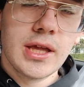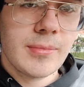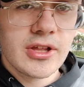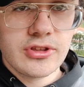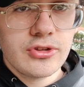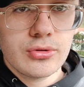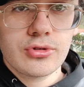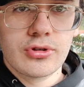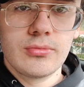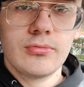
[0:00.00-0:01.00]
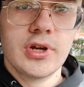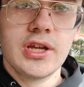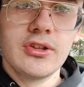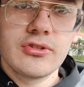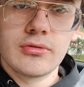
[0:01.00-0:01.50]
it might teach you some
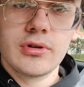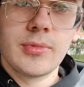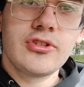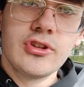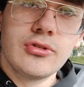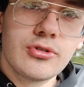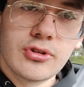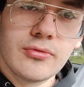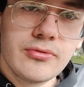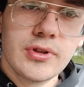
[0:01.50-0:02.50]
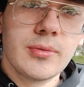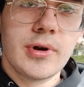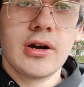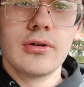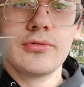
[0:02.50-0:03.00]
ways, or it might teach you something
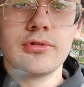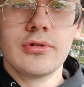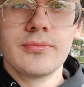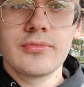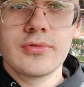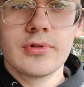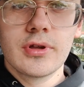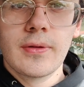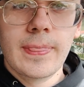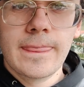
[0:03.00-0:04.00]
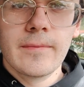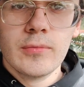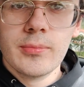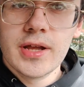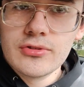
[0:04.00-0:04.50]
about, you know,
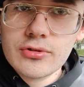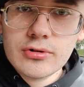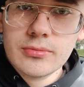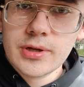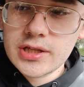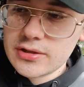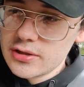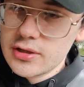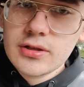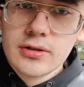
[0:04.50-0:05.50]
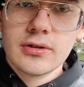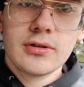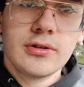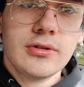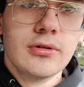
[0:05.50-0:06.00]
momentum and,
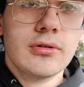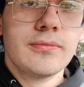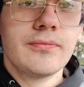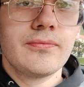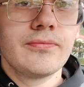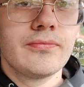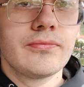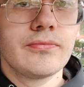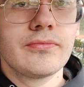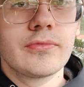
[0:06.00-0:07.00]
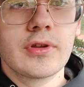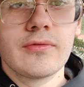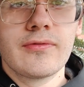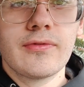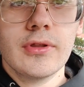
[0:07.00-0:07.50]
you know,
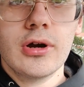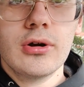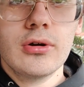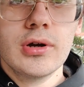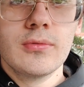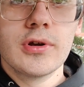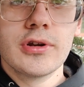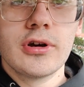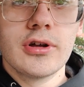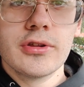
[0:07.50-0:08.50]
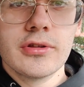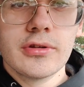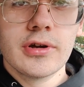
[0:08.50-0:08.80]
flow and whatnot.